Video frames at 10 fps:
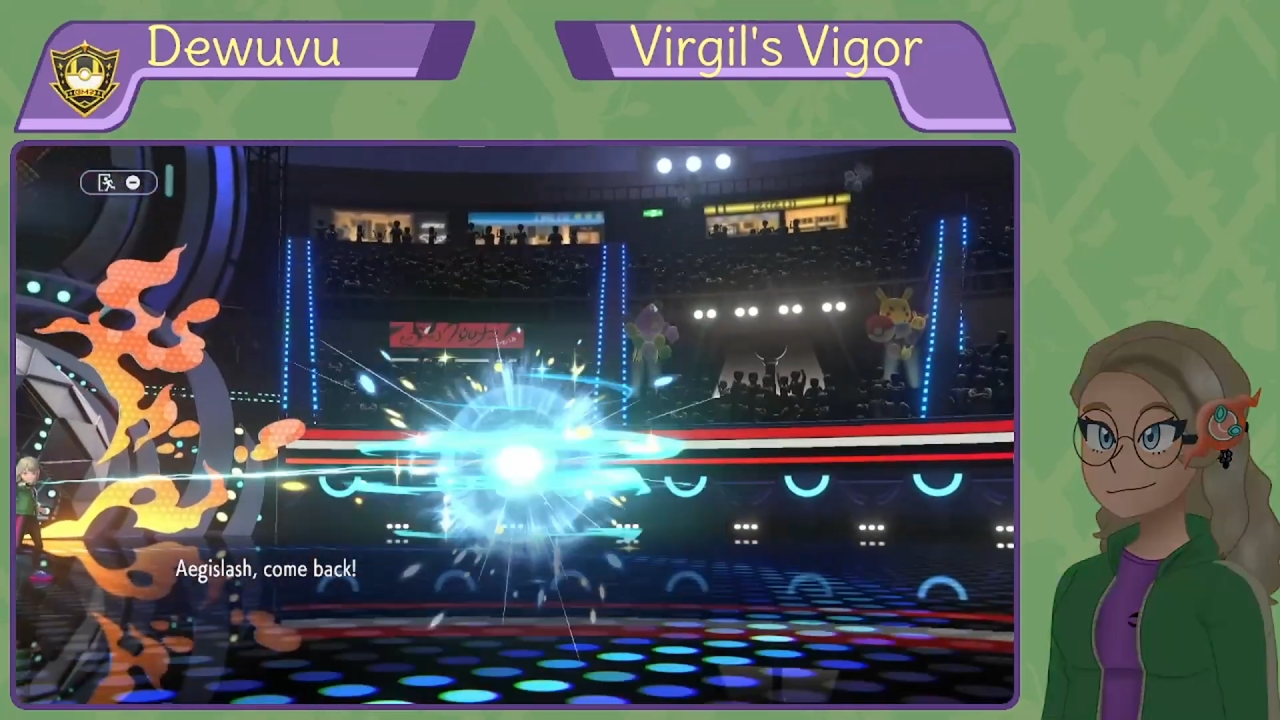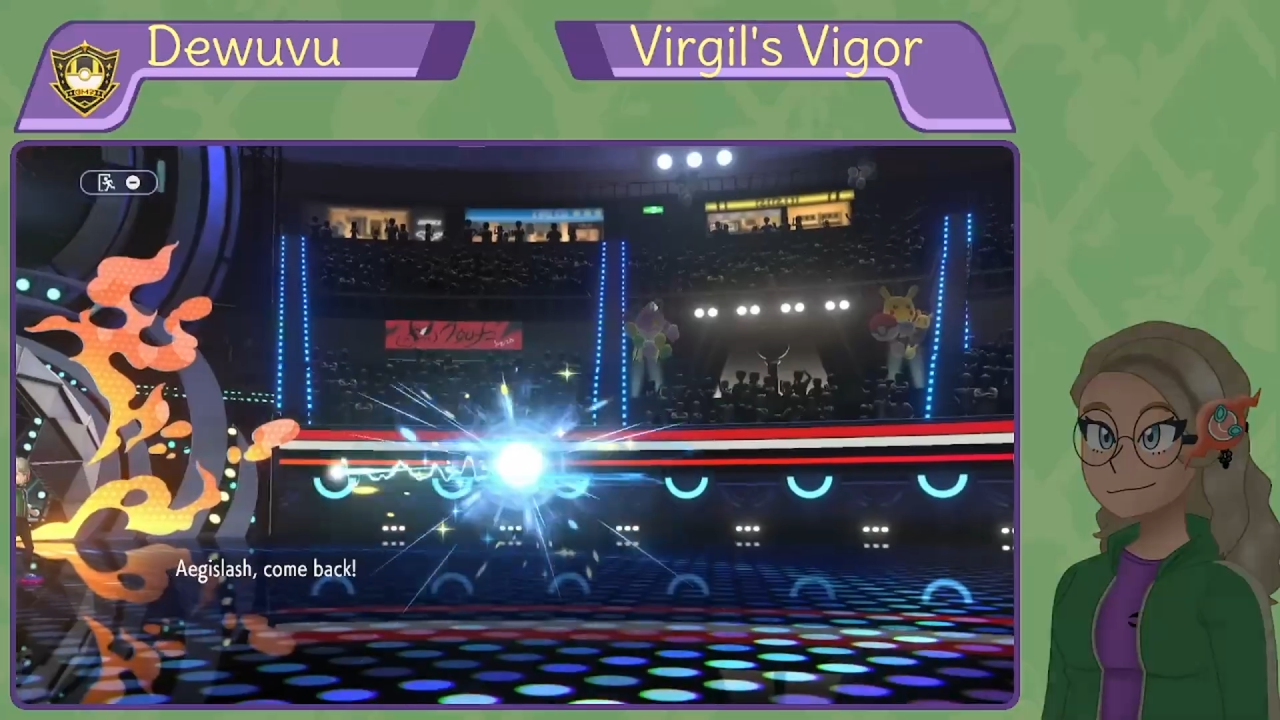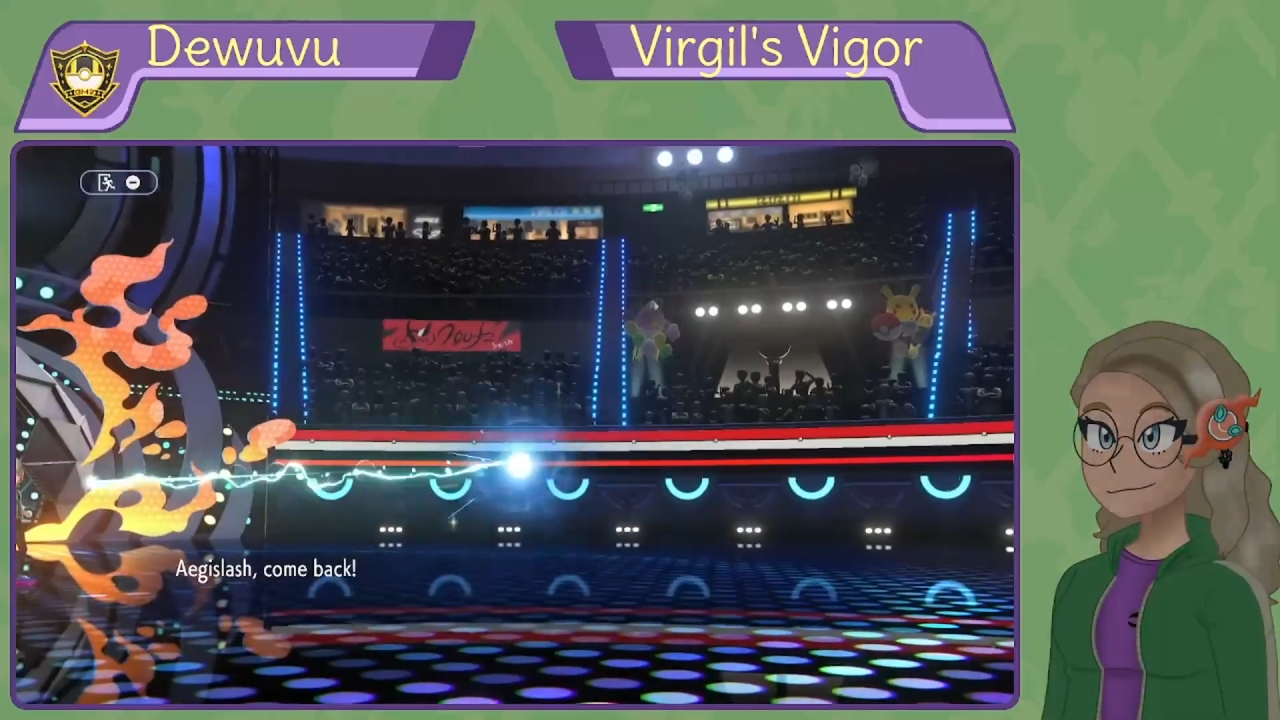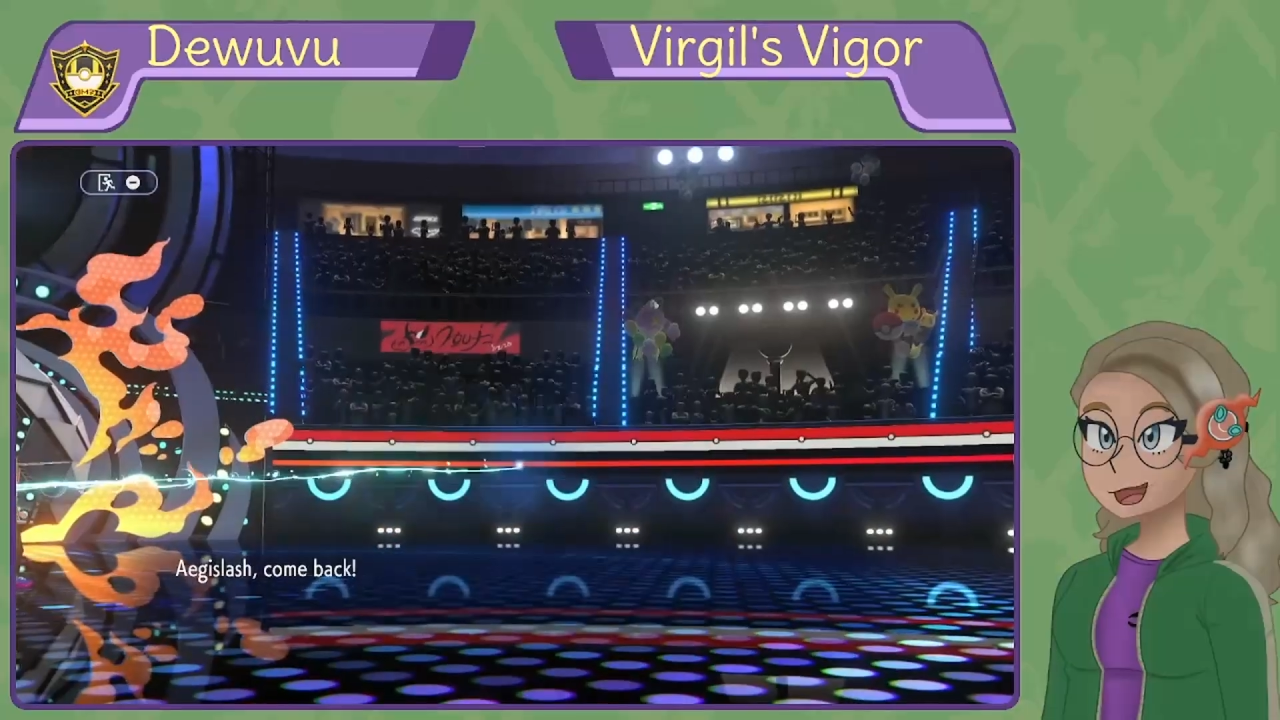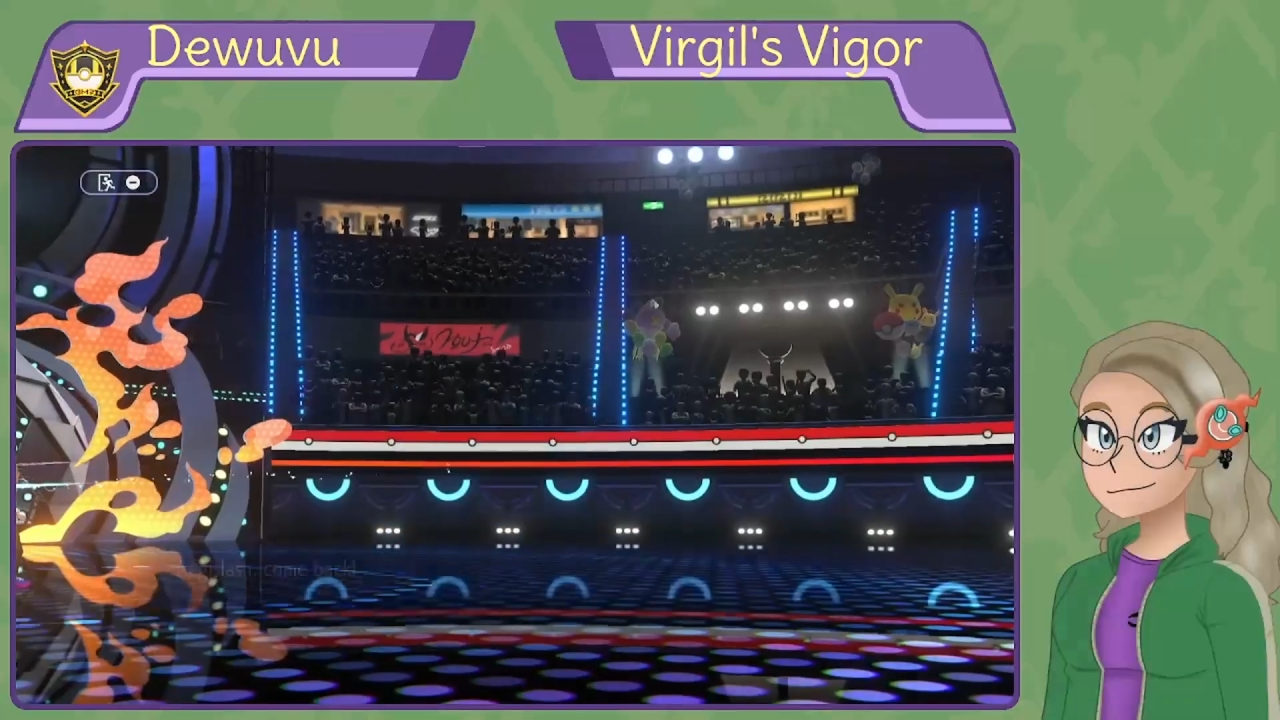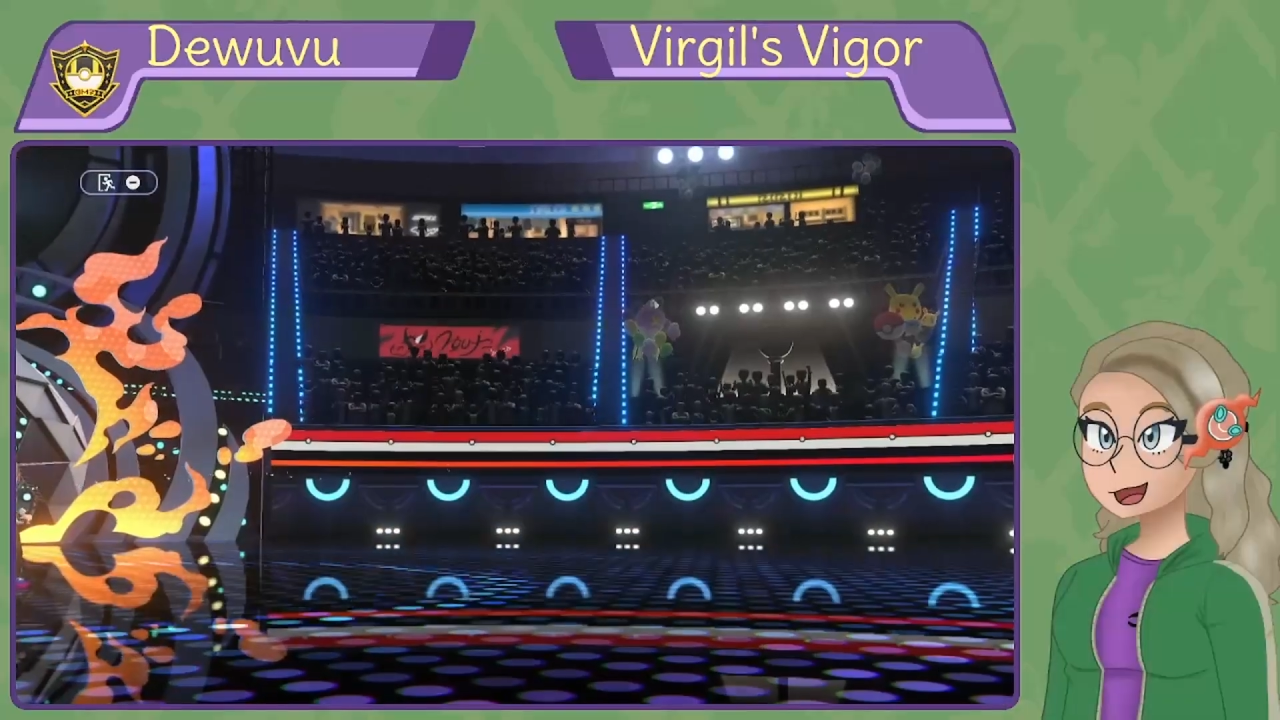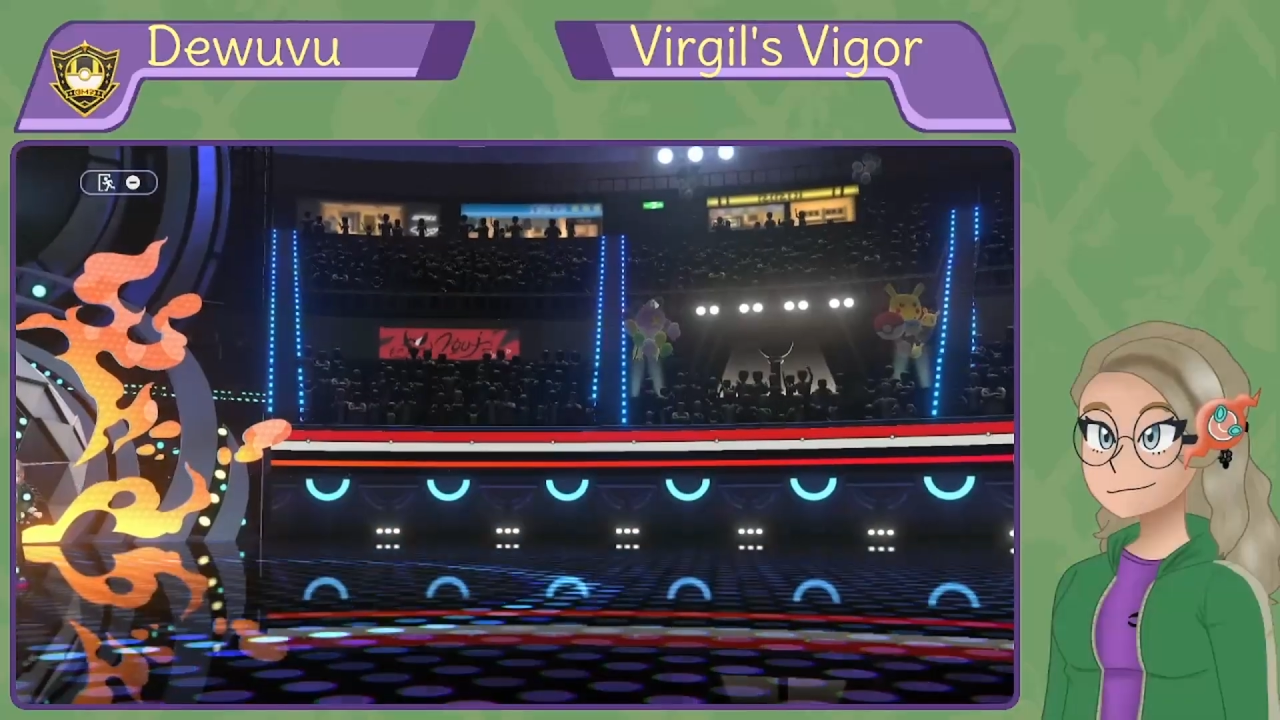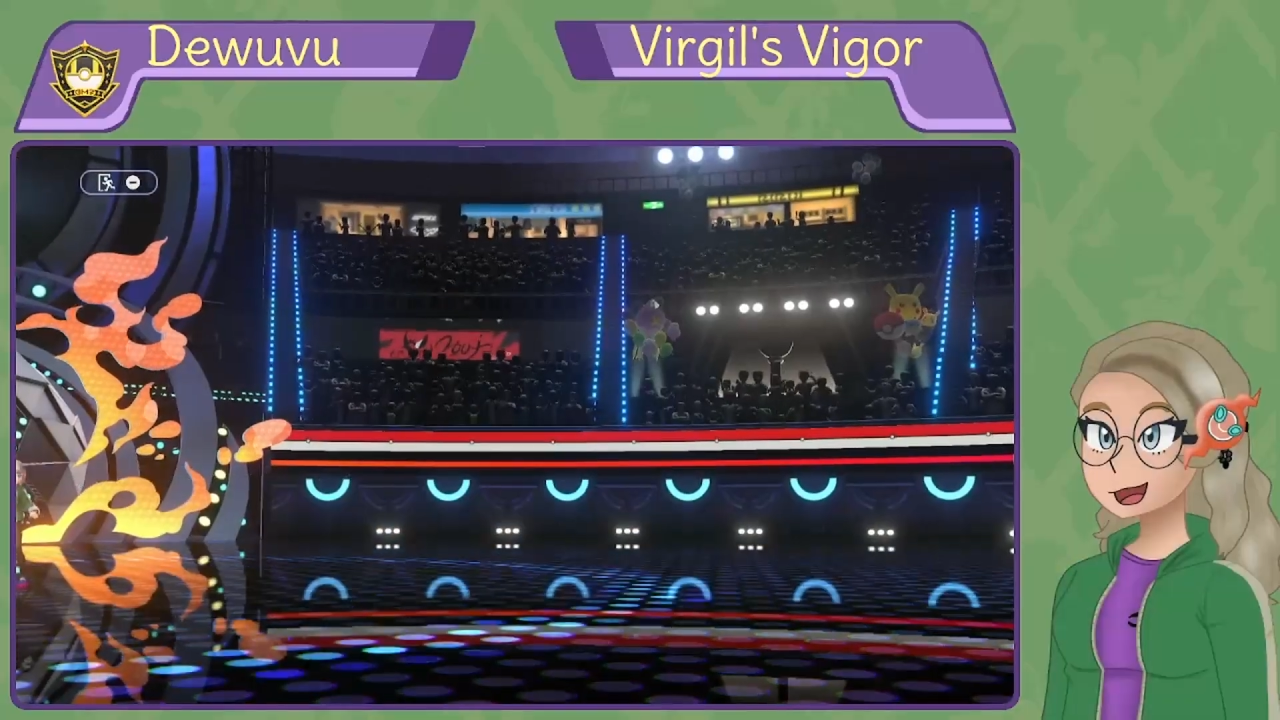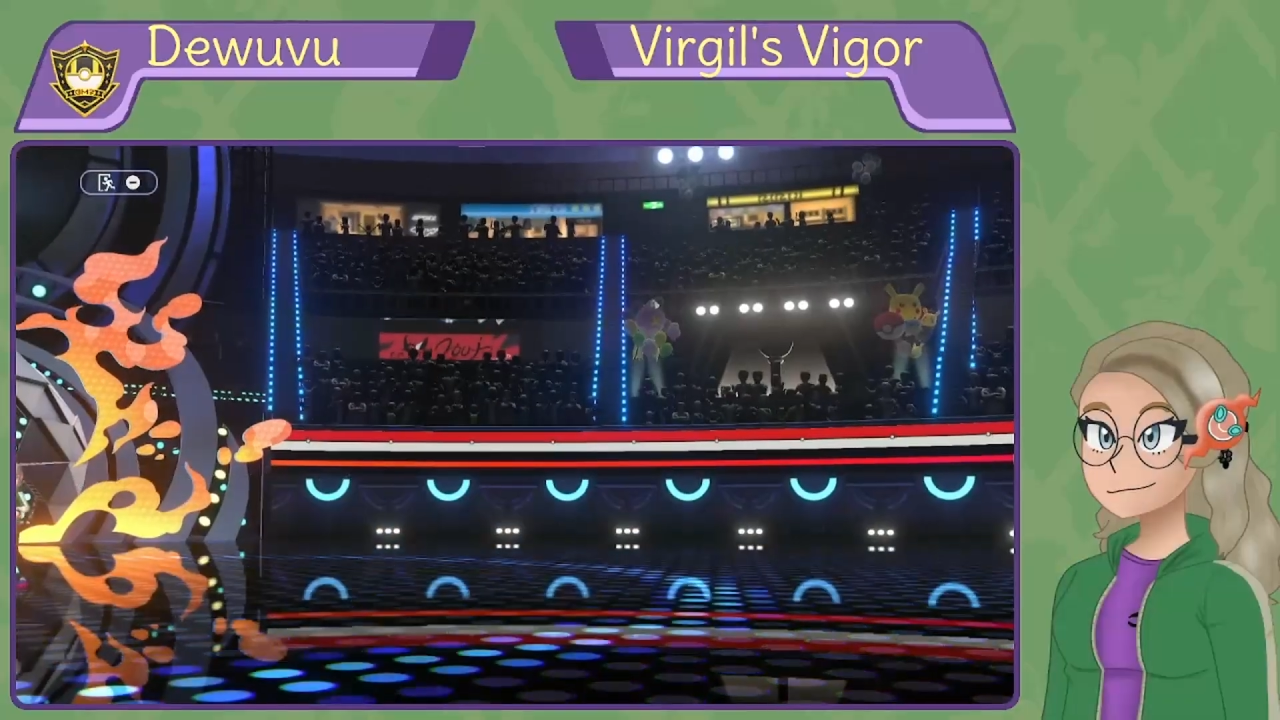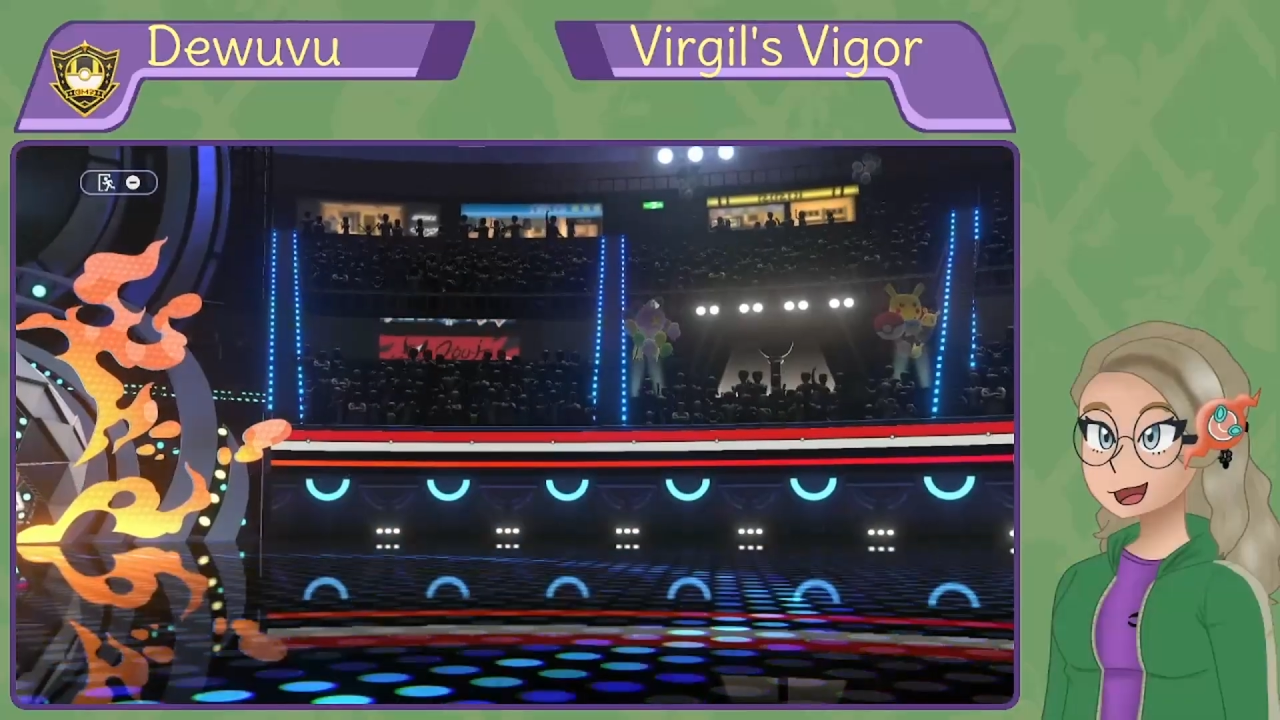Or if
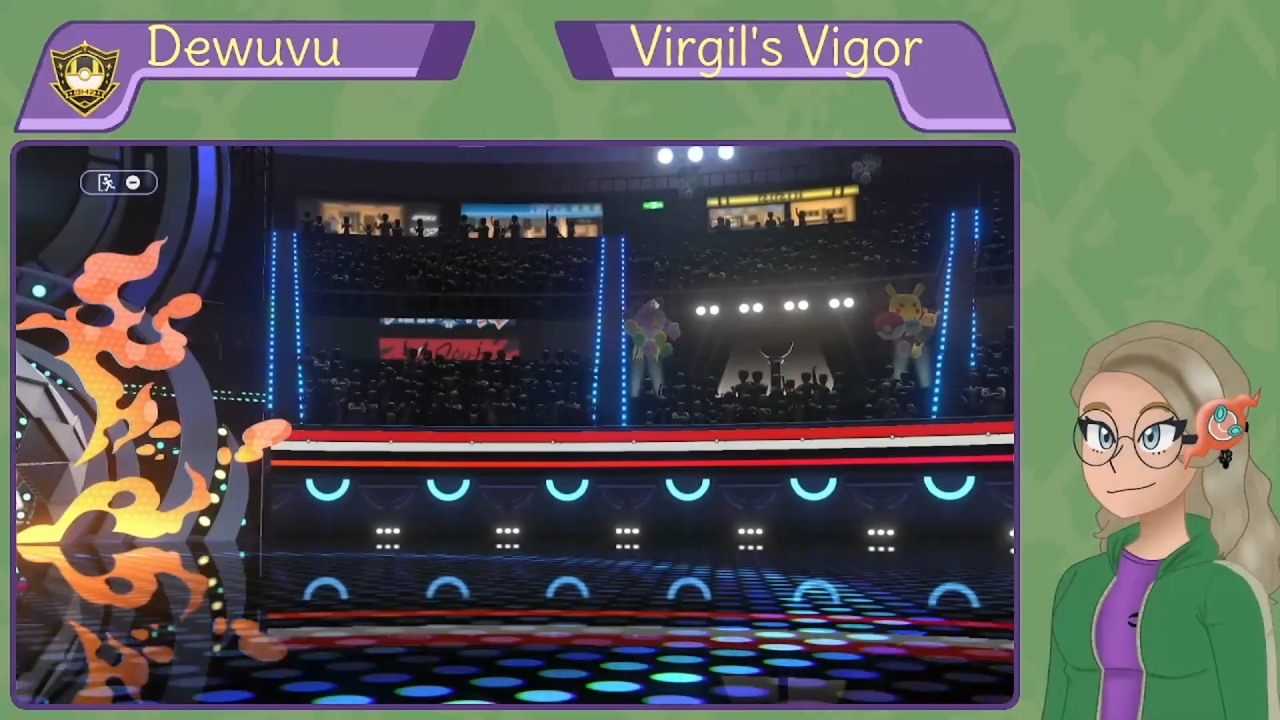Garchomp